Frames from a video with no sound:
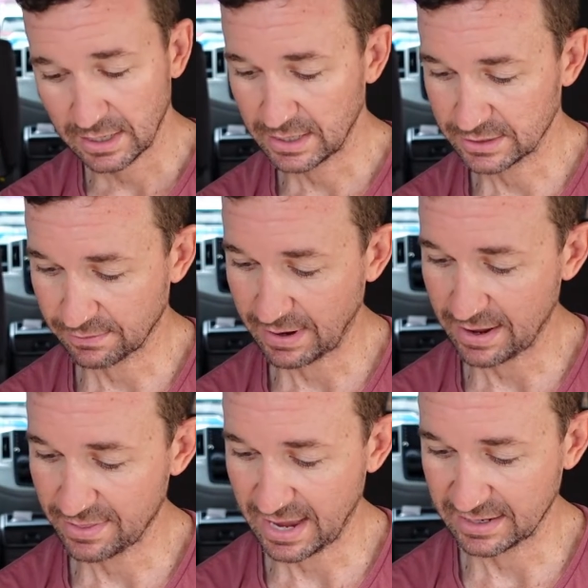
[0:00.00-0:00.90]
is
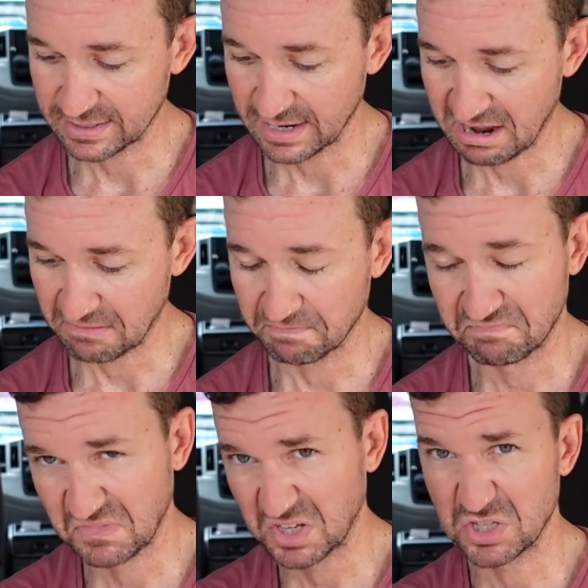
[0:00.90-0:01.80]
around that
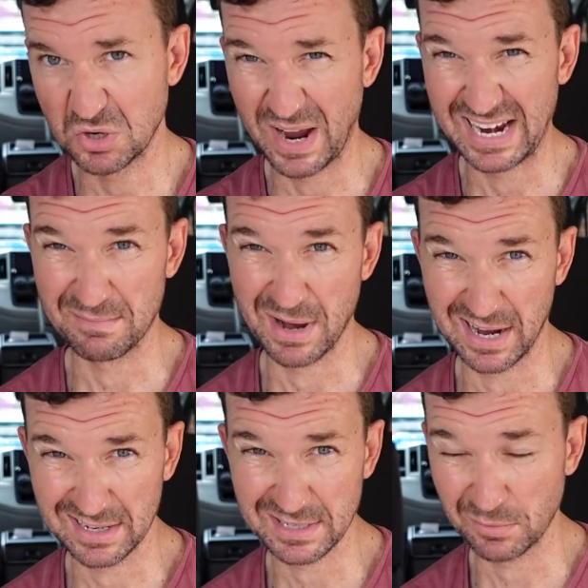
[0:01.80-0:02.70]
280
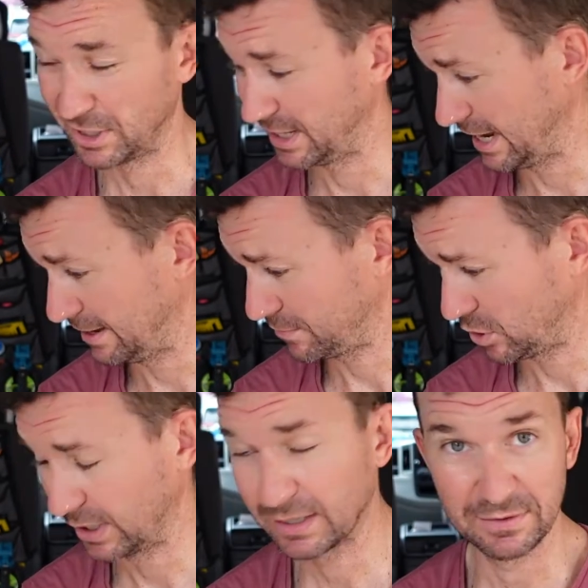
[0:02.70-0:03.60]
mark, somewhere in there.
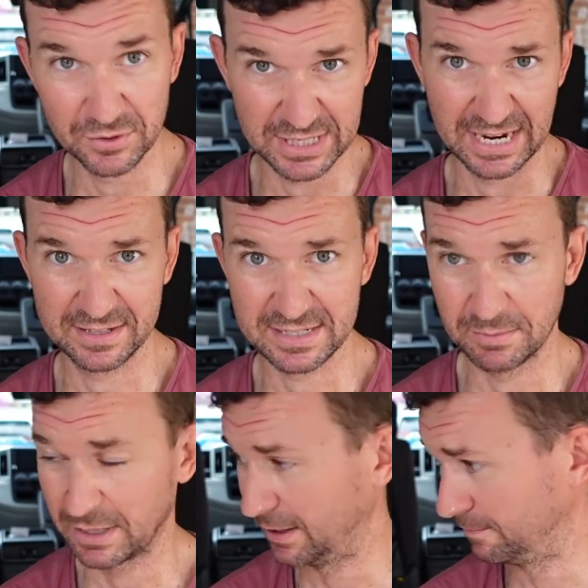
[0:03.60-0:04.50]
All right, give or take,
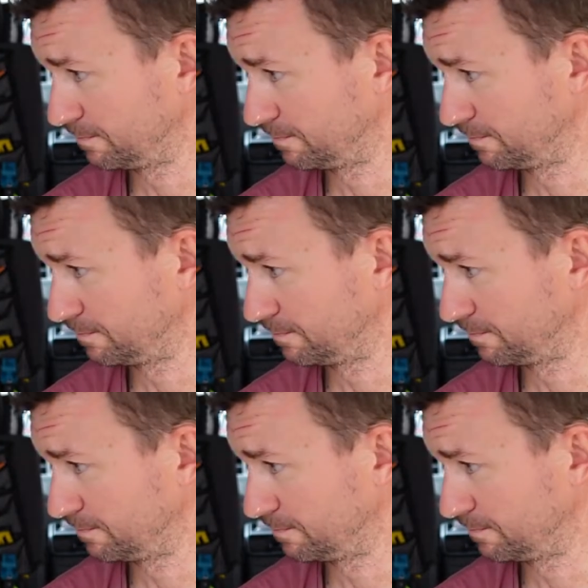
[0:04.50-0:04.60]
same again.